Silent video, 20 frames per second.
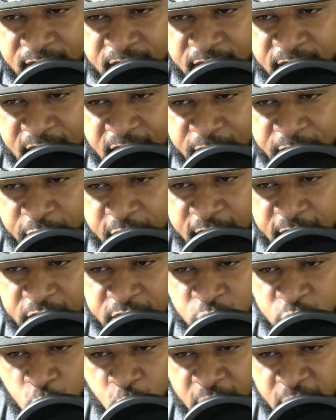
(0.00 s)
Cameron
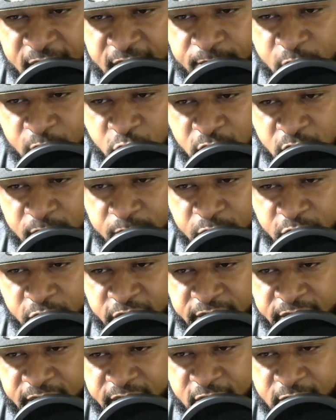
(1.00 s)
is way more
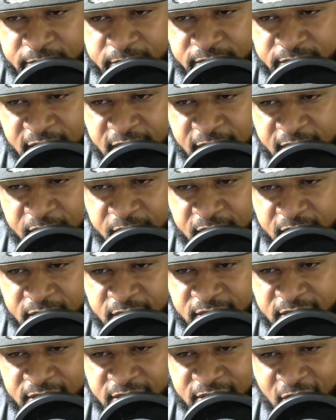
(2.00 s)
important than Armstead
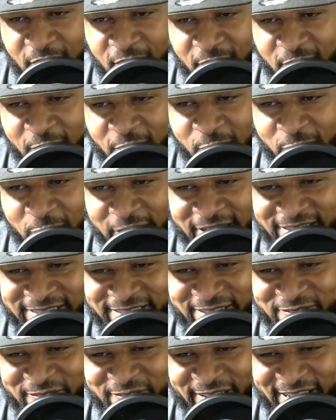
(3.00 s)
because he's
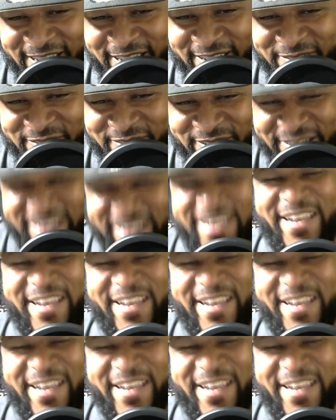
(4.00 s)
always available.